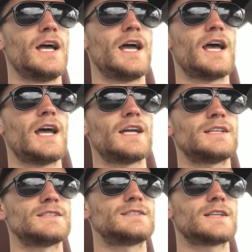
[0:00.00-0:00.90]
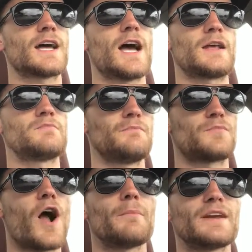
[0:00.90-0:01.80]
And it kind of
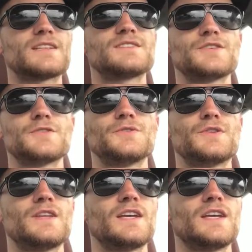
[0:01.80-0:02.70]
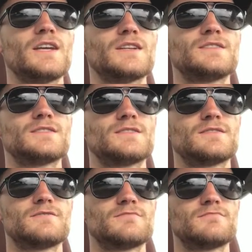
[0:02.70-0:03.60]
brought me to
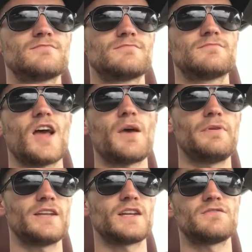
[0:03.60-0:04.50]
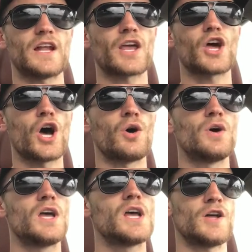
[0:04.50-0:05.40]
the opinion of letting go.
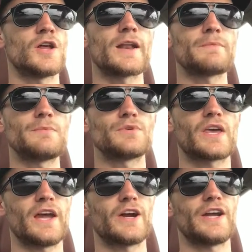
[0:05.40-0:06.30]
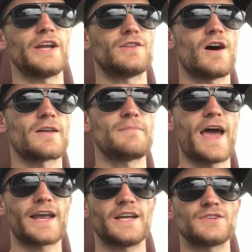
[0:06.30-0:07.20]
A lot of people carry a lot of
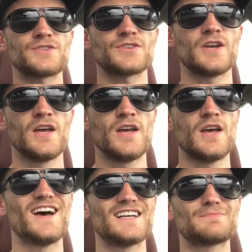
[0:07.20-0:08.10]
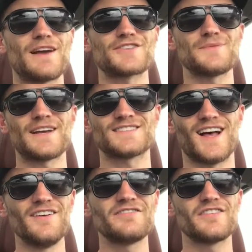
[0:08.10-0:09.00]
baggage, especially
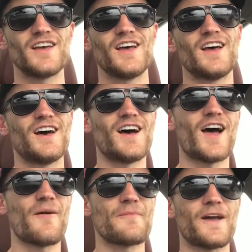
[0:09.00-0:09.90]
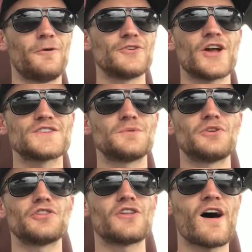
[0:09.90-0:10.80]
myself. I hold on to
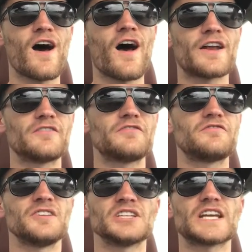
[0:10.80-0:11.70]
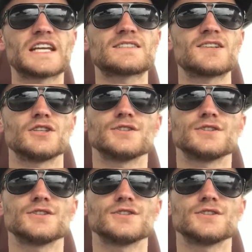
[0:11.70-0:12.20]
a lot of feelings and a